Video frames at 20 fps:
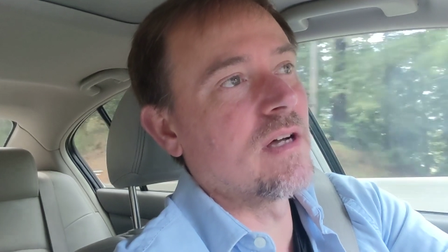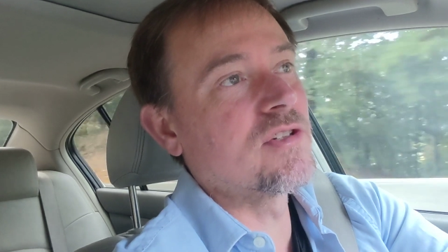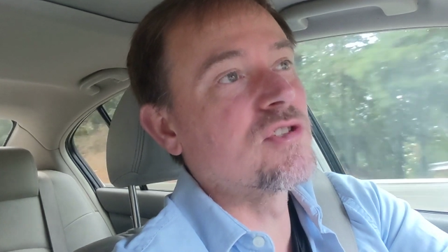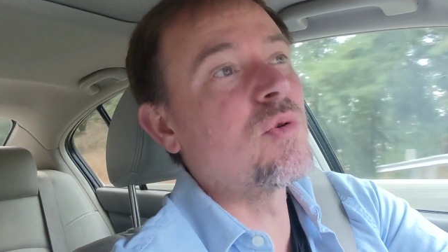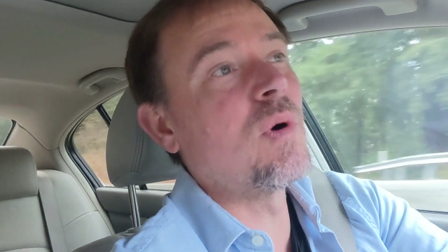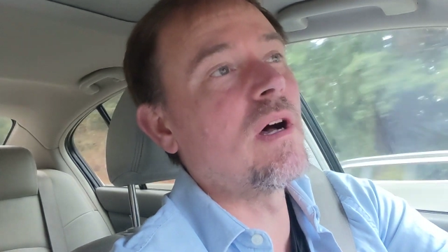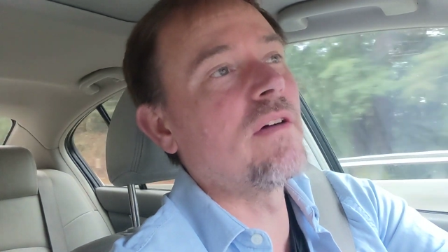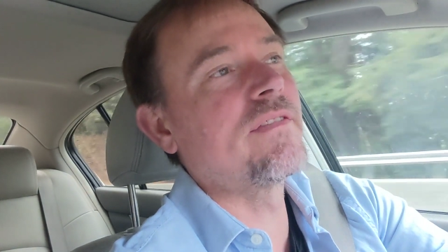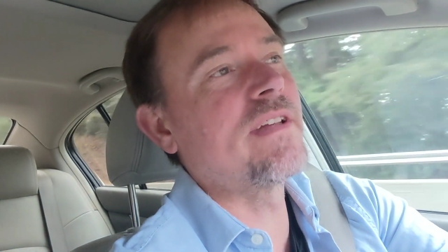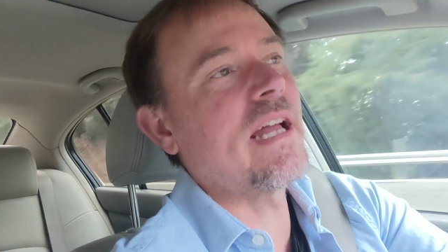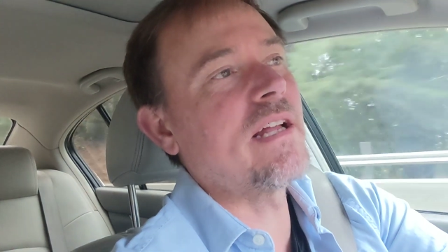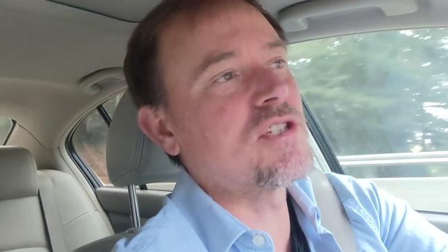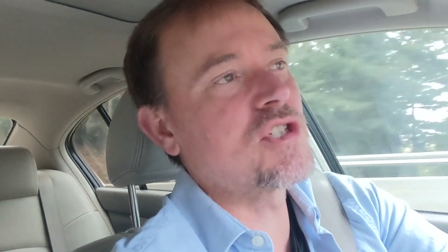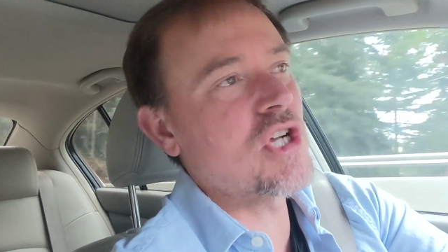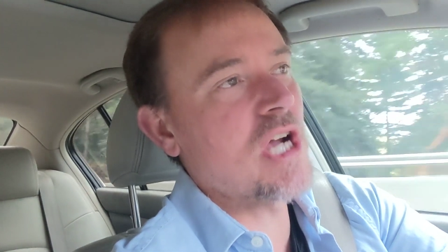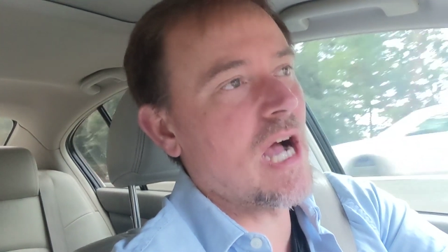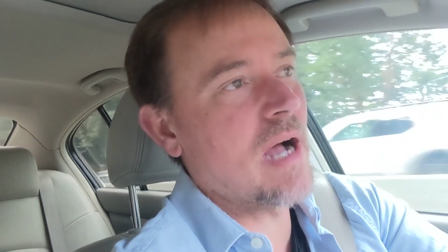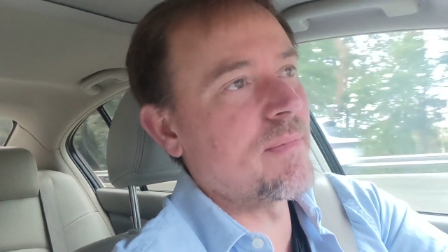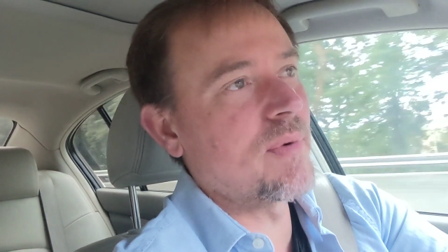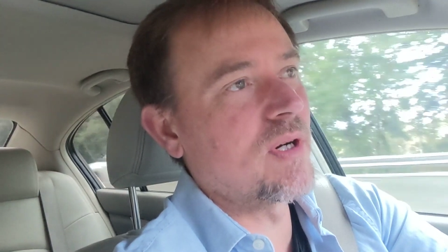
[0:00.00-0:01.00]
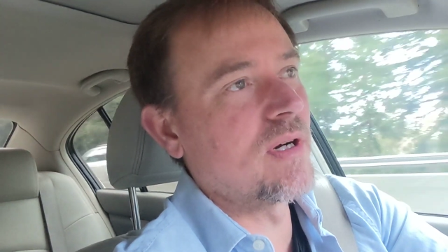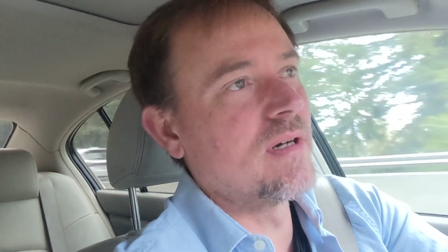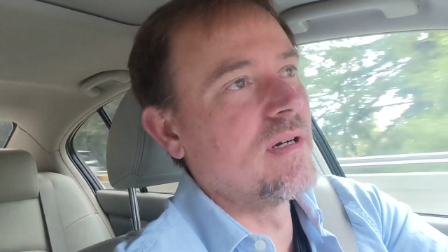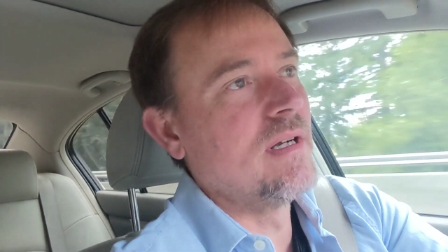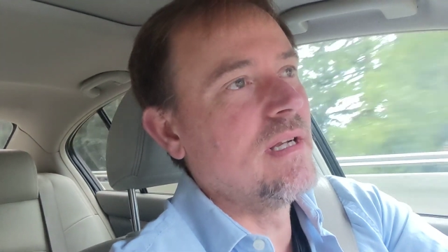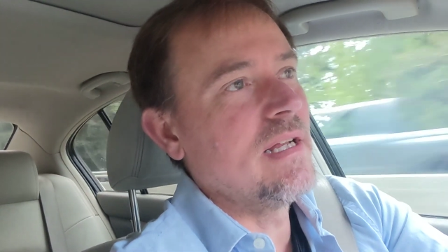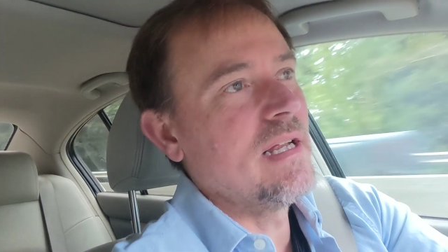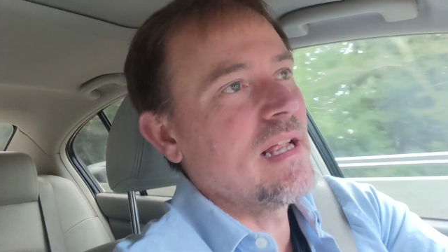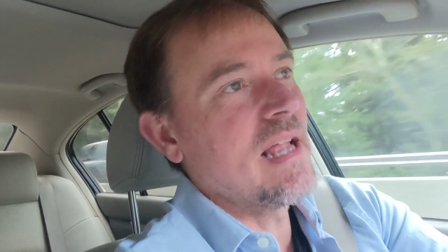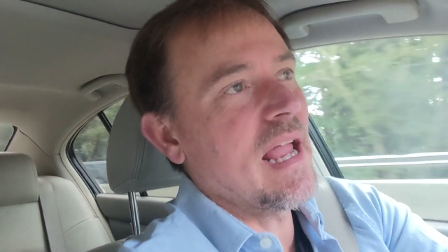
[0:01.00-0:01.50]
12 gauge copper
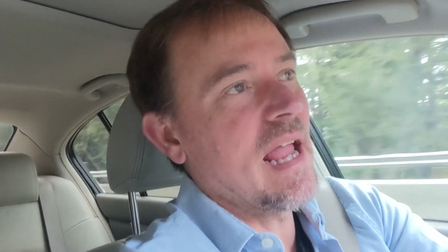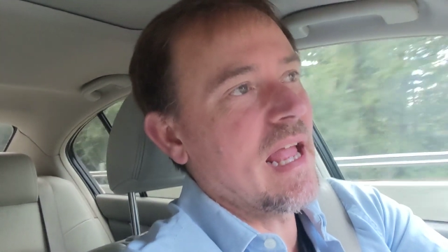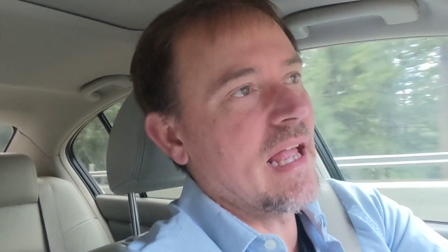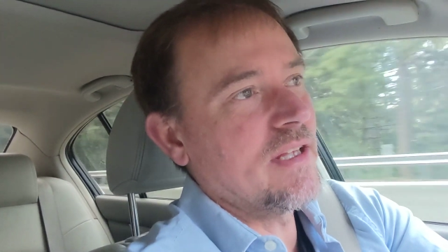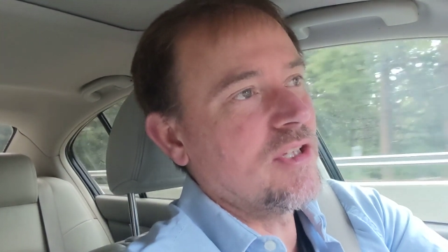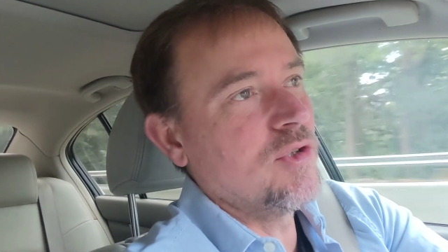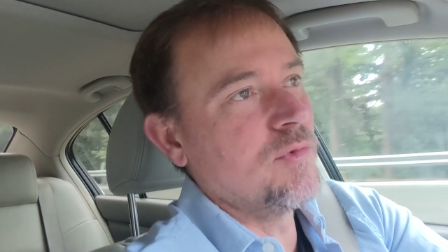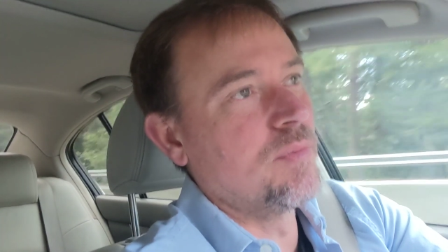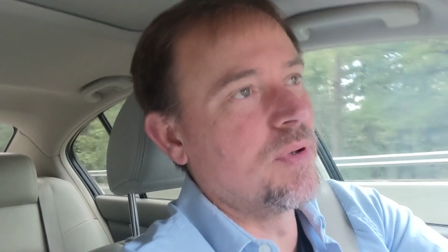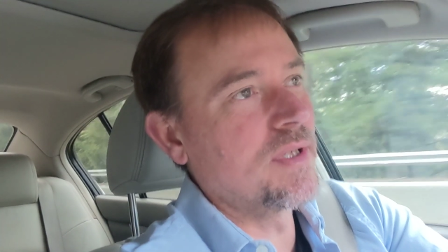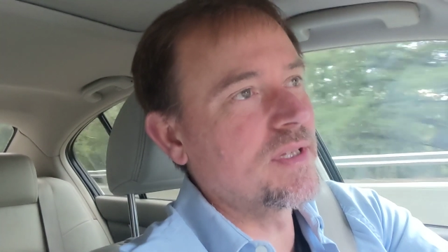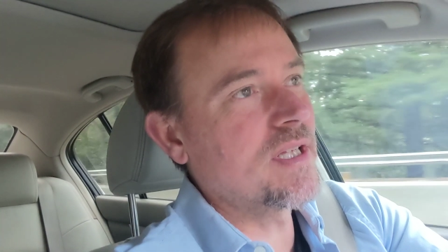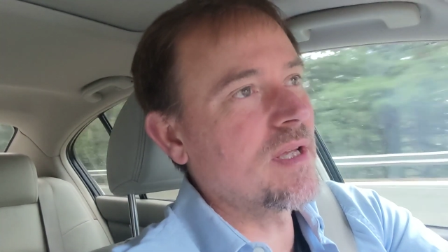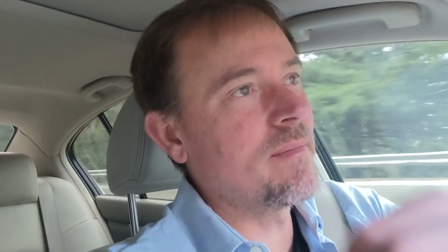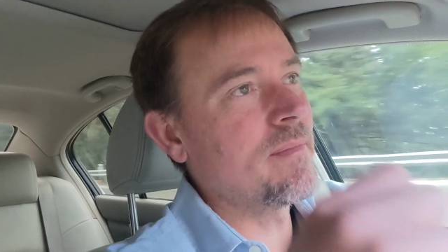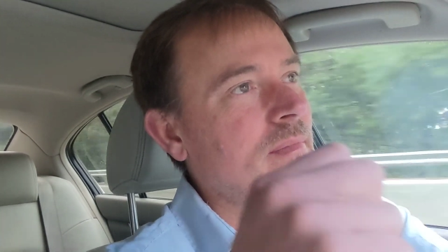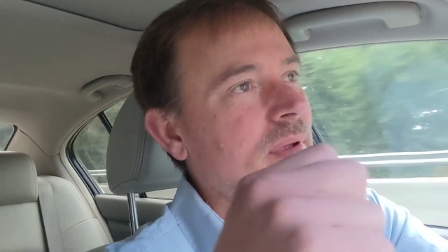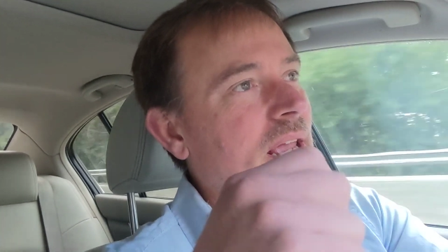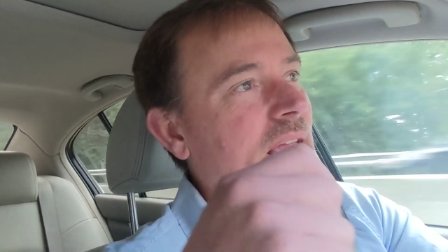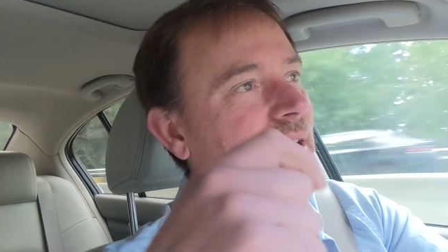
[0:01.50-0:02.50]
and you put them